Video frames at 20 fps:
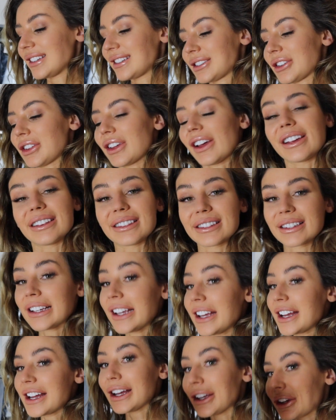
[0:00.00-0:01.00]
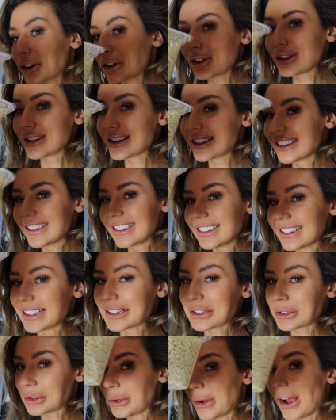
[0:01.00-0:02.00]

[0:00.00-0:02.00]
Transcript: So that is a good little